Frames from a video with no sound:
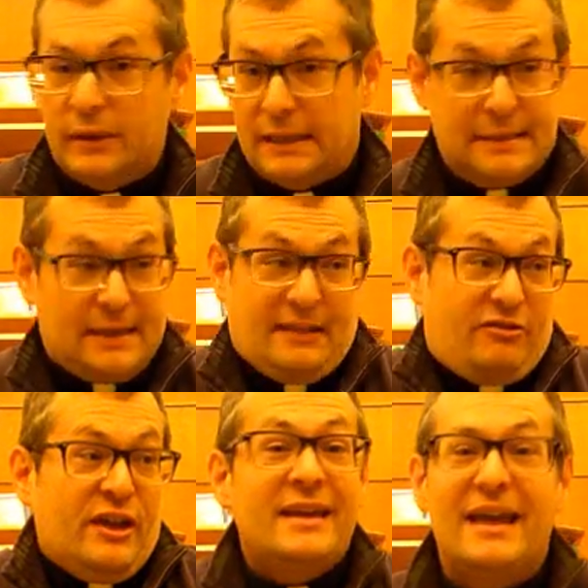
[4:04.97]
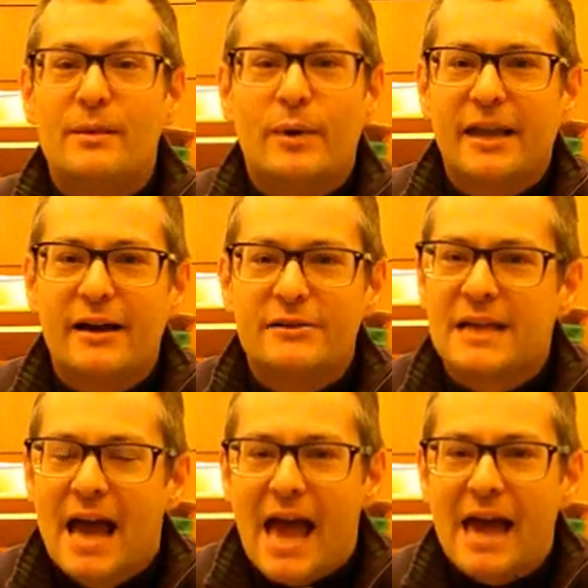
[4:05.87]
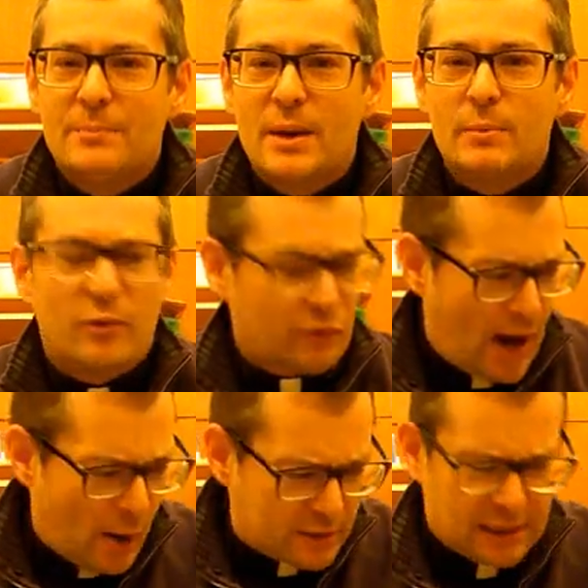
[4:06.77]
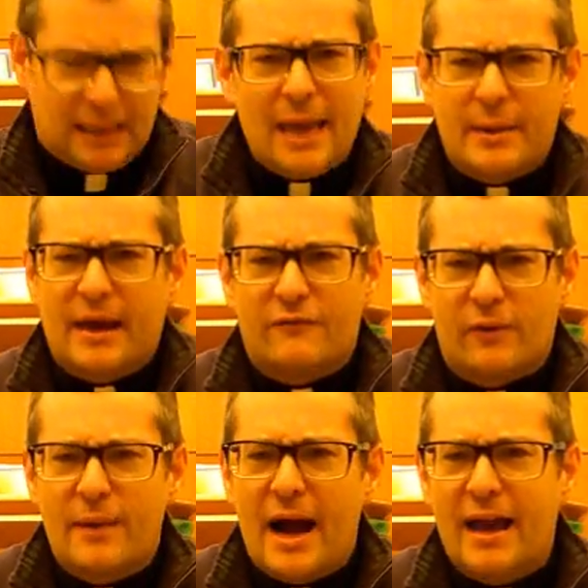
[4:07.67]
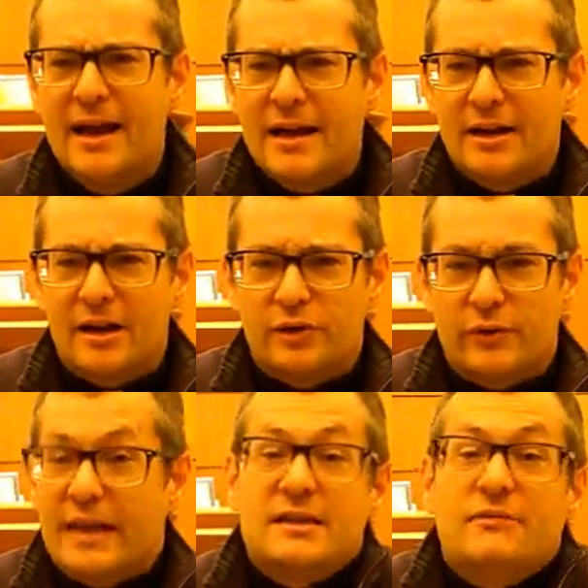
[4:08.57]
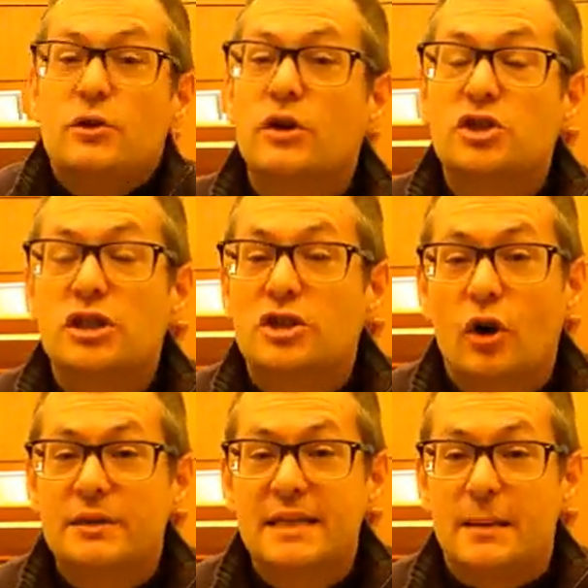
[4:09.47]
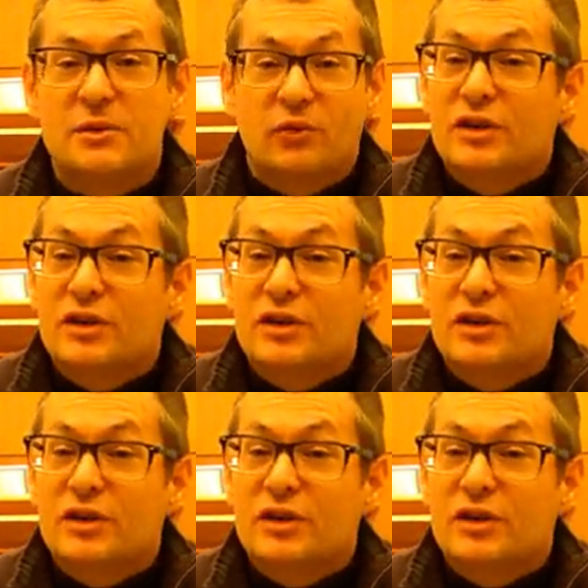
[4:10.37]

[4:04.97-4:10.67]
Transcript: at least I didn't think anybody else had been before, I was claiming it for my country, as if you could just call dibs.